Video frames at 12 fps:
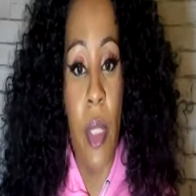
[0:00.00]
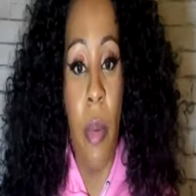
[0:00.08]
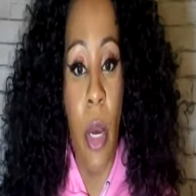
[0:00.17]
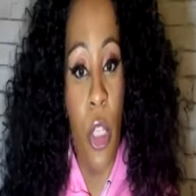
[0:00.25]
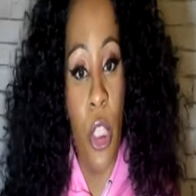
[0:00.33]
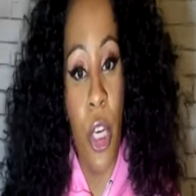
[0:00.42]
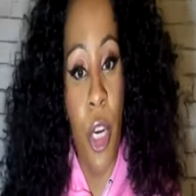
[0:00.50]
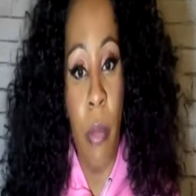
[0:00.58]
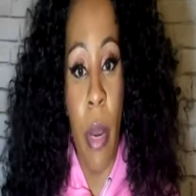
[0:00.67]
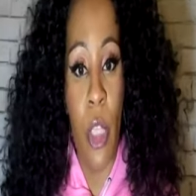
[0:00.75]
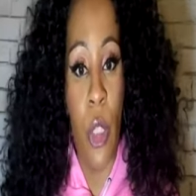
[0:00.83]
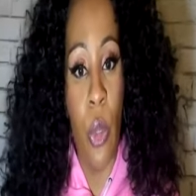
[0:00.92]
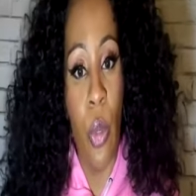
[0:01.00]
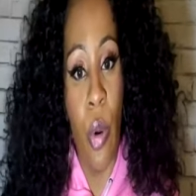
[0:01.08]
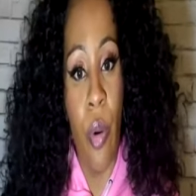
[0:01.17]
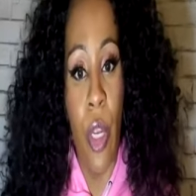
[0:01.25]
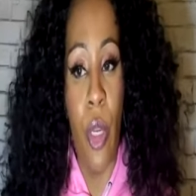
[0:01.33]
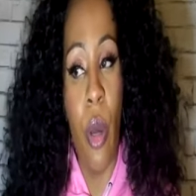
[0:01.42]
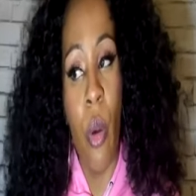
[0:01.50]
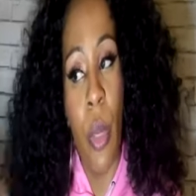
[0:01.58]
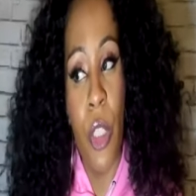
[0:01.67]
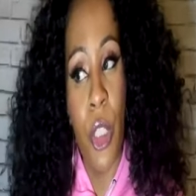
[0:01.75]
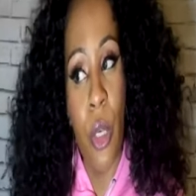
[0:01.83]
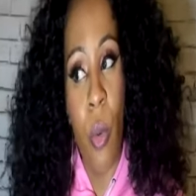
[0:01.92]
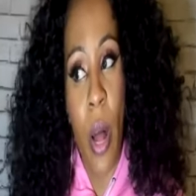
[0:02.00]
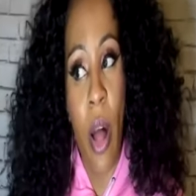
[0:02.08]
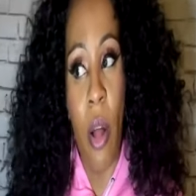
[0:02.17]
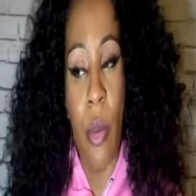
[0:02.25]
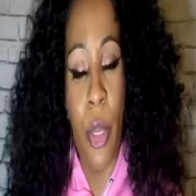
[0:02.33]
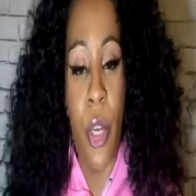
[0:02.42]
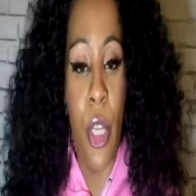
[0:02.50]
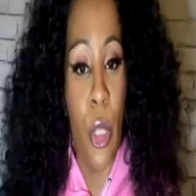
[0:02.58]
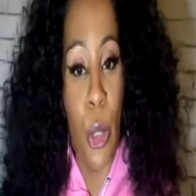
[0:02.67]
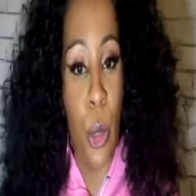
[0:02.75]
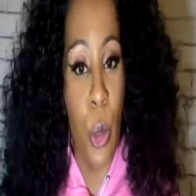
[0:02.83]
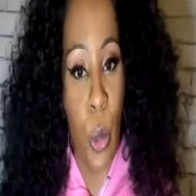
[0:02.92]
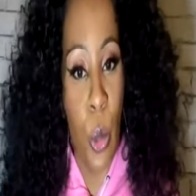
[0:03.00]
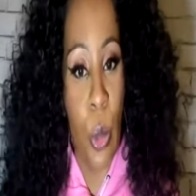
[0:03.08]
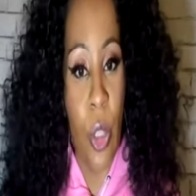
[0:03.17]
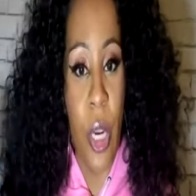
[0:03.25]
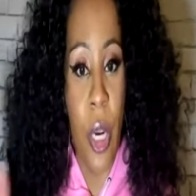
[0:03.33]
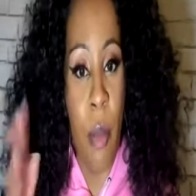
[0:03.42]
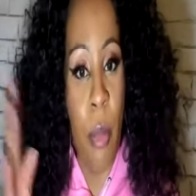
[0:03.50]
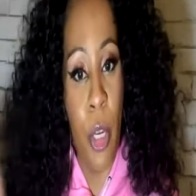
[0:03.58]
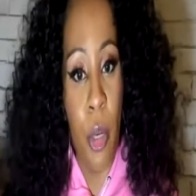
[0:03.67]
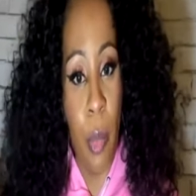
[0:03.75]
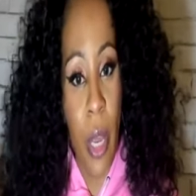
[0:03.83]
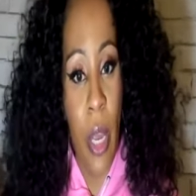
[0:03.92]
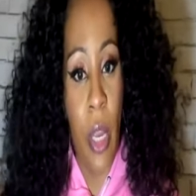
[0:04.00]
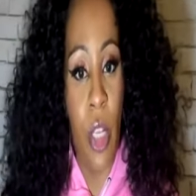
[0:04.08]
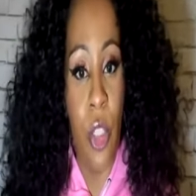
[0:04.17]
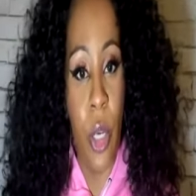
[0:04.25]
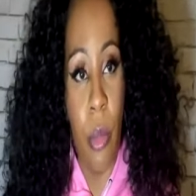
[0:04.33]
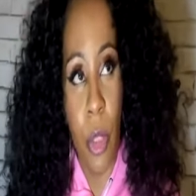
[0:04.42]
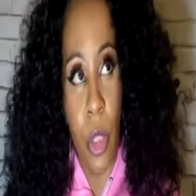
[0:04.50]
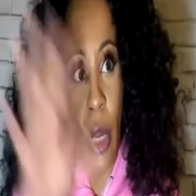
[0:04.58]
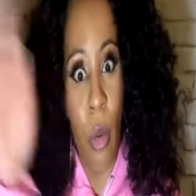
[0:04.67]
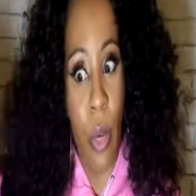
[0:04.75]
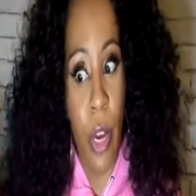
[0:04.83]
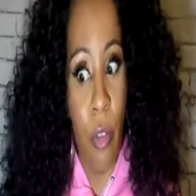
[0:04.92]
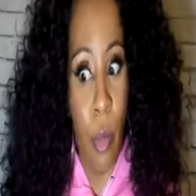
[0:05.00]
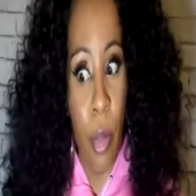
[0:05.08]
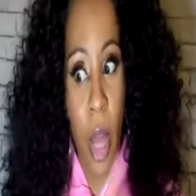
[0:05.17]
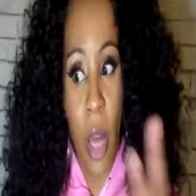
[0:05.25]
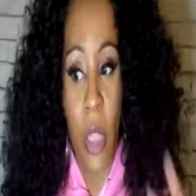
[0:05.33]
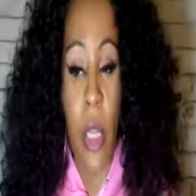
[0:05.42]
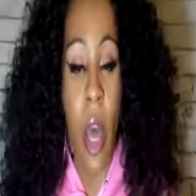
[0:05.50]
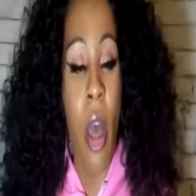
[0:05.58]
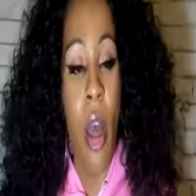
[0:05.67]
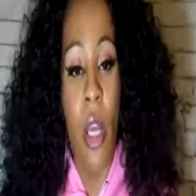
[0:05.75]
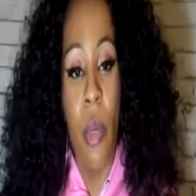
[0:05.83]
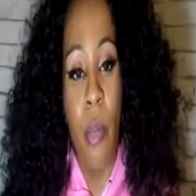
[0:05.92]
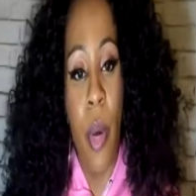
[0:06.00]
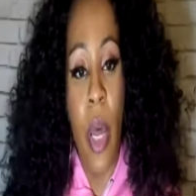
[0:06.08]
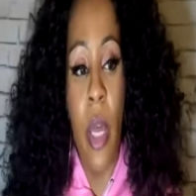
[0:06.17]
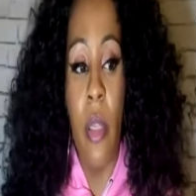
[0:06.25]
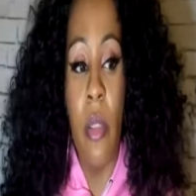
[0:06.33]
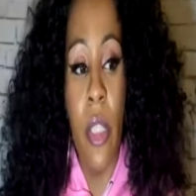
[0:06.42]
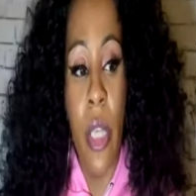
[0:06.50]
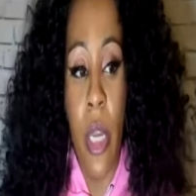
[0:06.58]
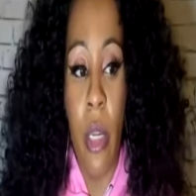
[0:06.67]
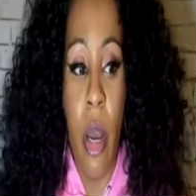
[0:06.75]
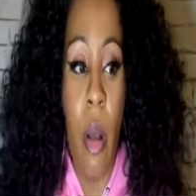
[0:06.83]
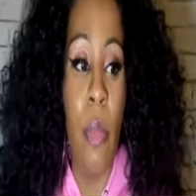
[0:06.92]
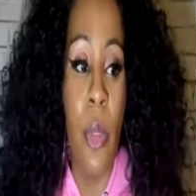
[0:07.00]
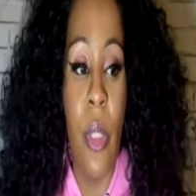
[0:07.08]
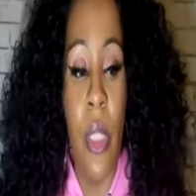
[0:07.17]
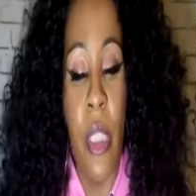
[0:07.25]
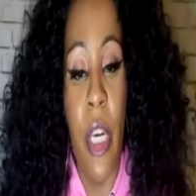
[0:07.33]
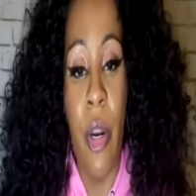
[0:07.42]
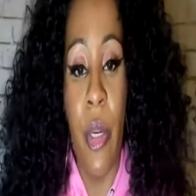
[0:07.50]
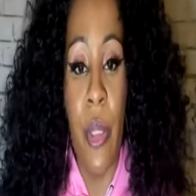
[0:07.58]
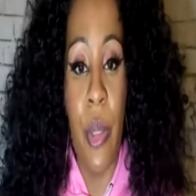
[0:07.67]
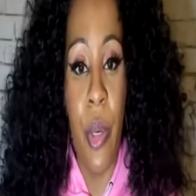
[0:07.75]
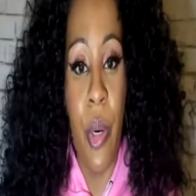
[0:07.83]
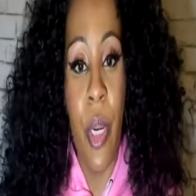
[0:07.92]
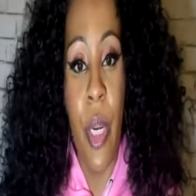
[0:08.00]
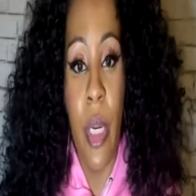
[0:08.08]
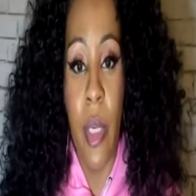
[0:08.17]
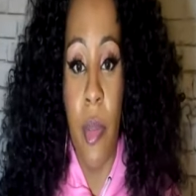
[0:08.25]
about sharing my story. You know, once in a while you get the trolls that come on your page, and I'm just like, whatever, blocked. But it comes with the territory.